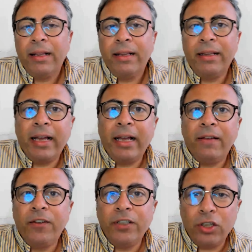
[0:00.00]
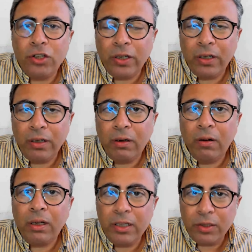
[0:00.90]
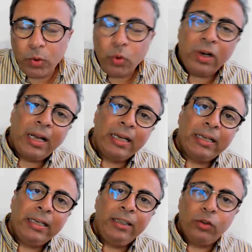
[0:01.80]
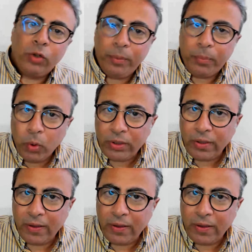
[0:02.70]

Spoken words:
the physician is more likely to report